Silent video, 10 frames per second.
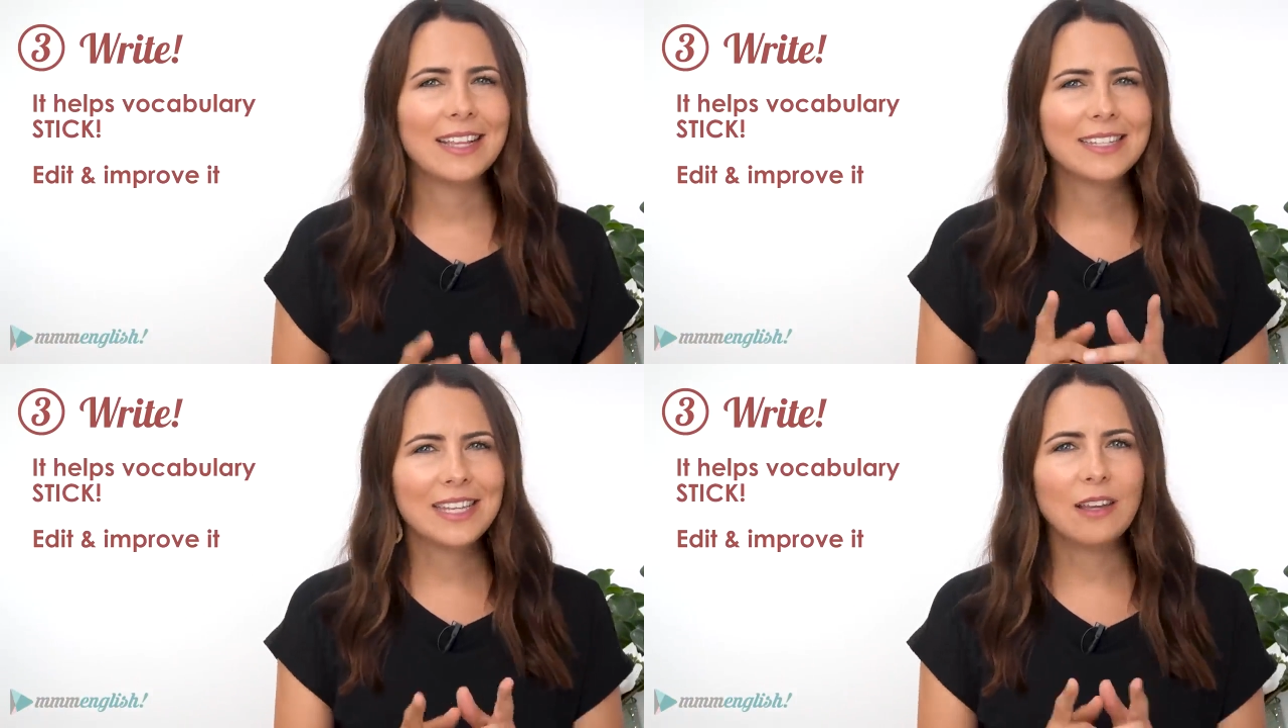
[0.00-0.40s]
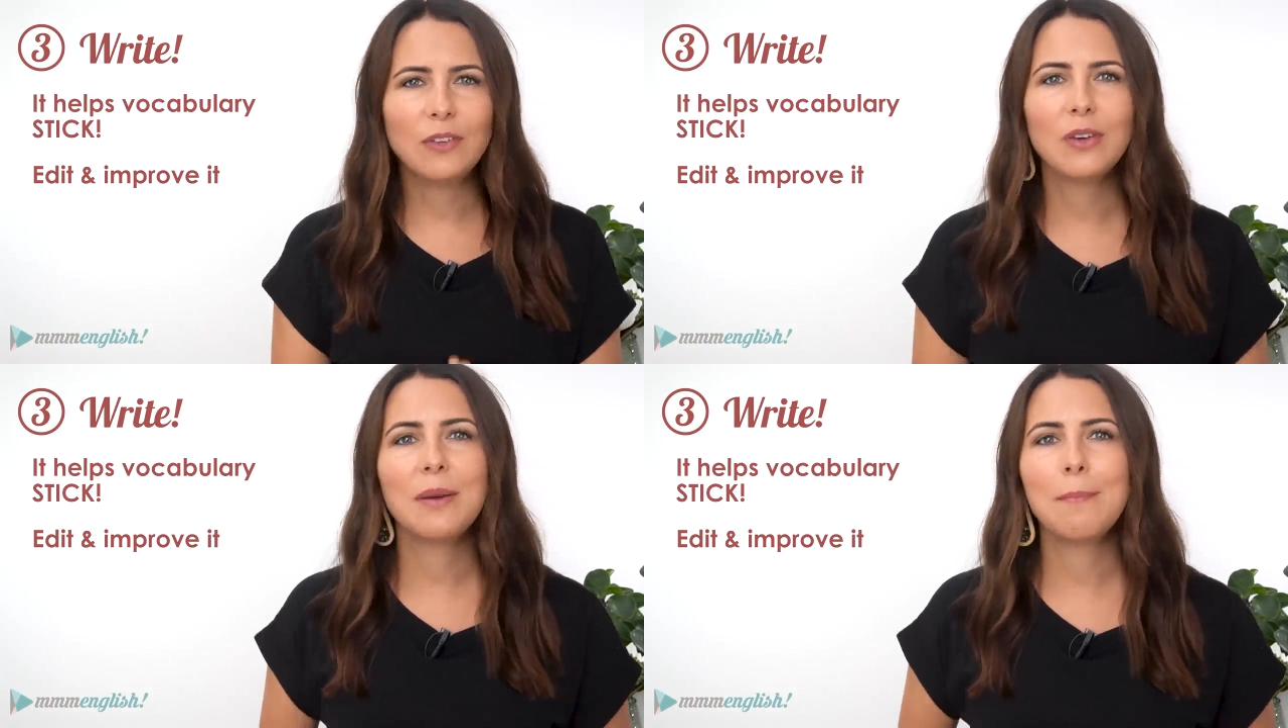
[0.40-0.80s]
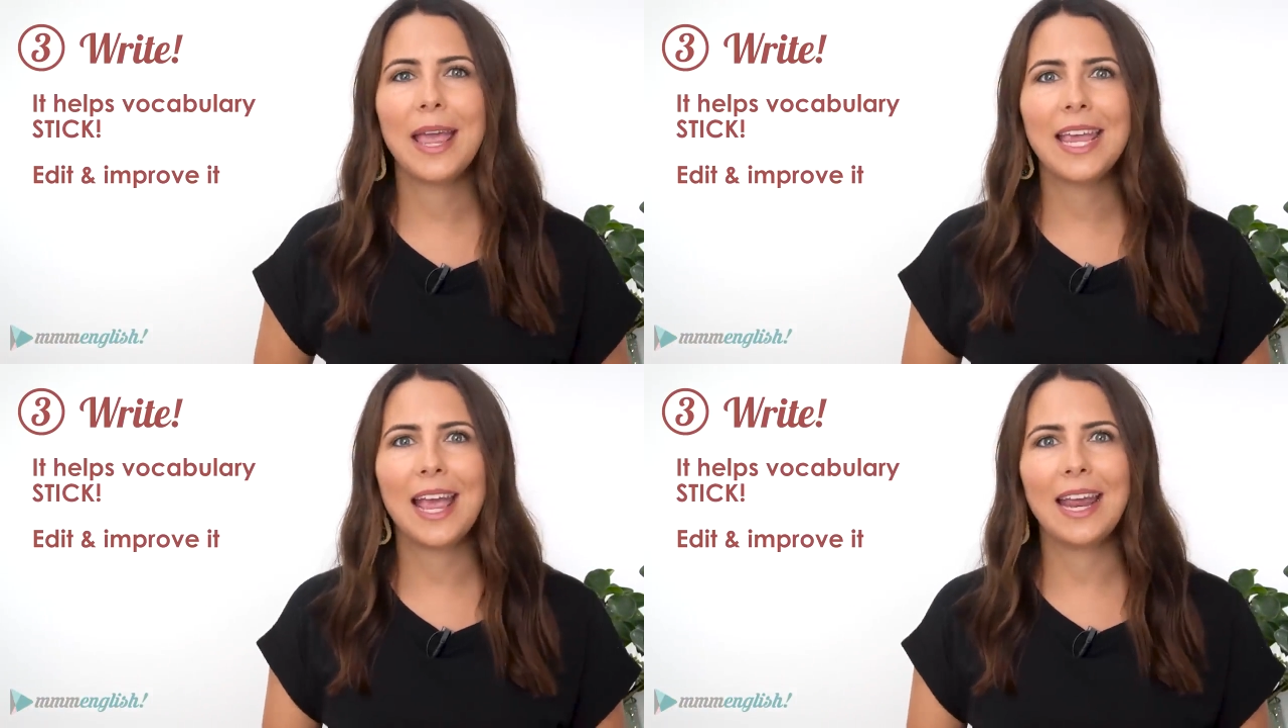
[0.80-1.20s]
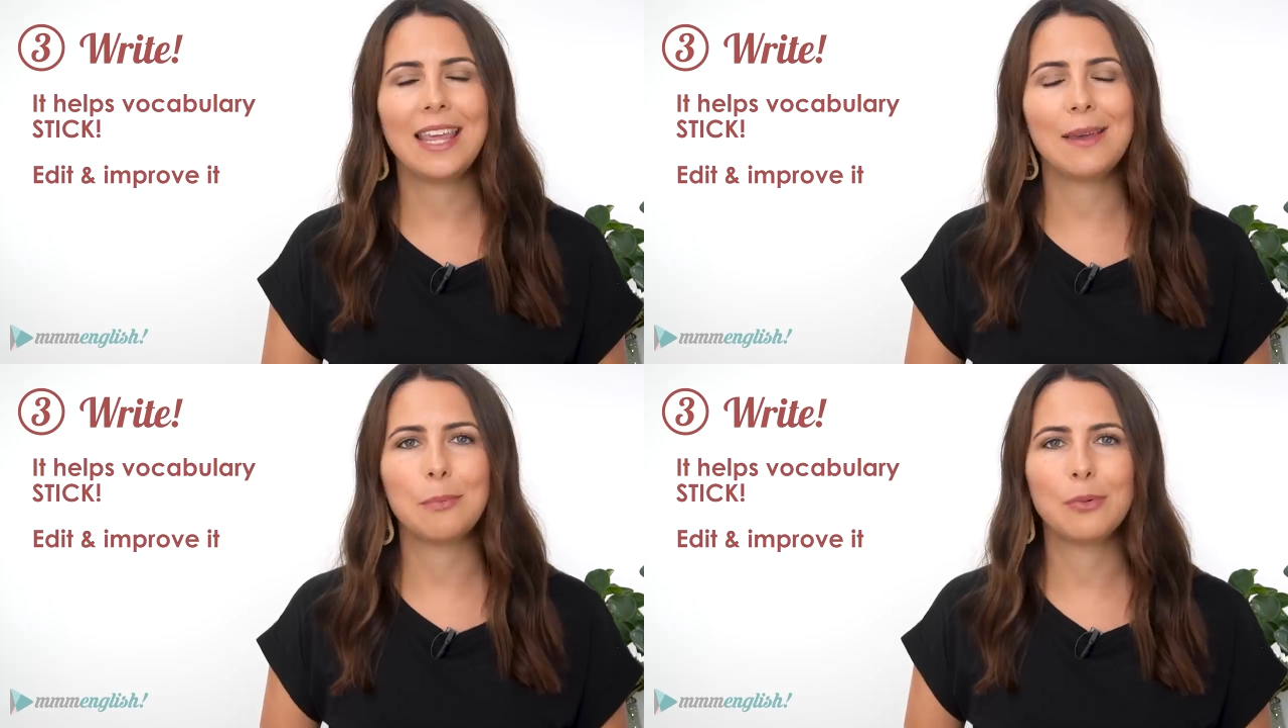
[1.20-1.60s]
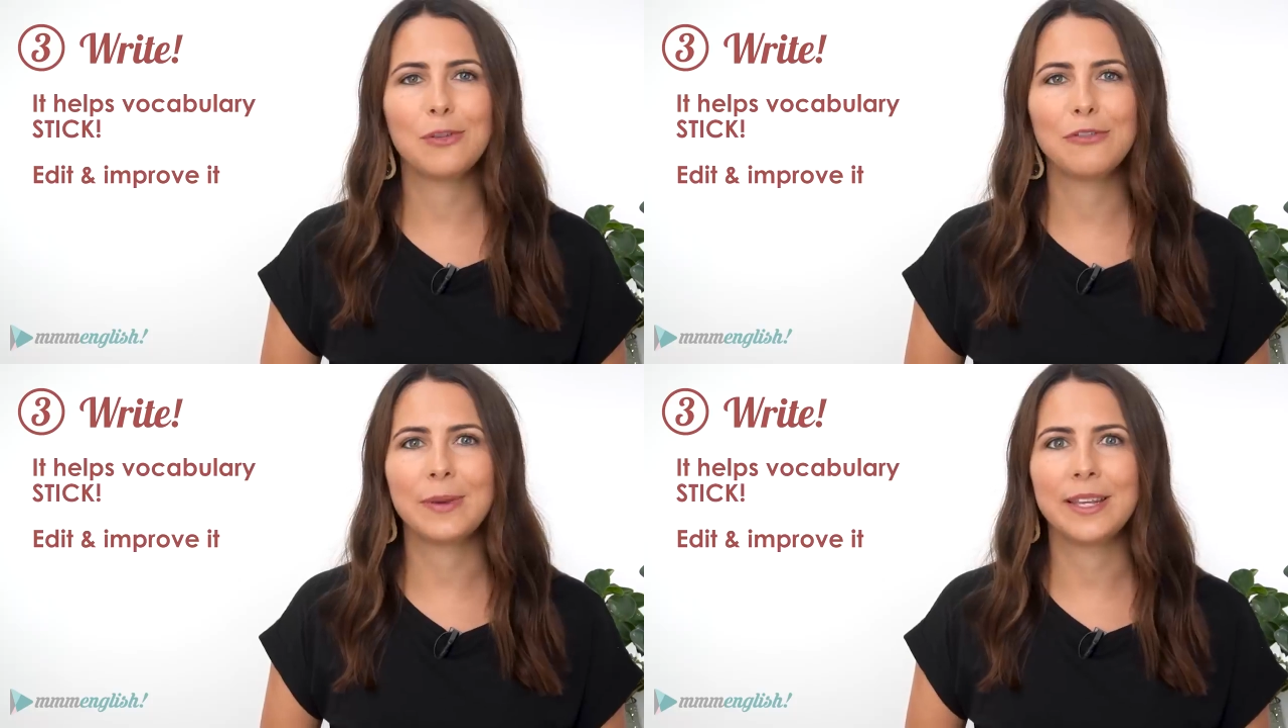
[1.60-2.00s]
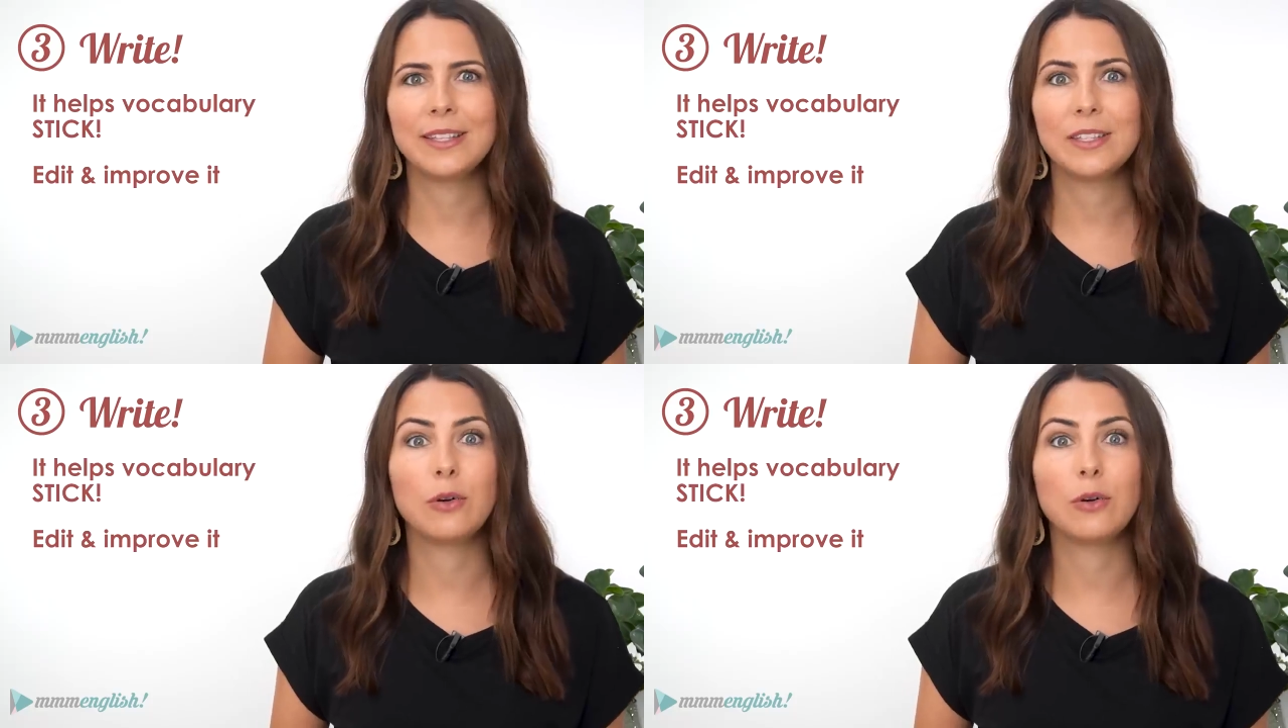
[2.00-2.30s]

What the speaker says: See if you can make any improvements,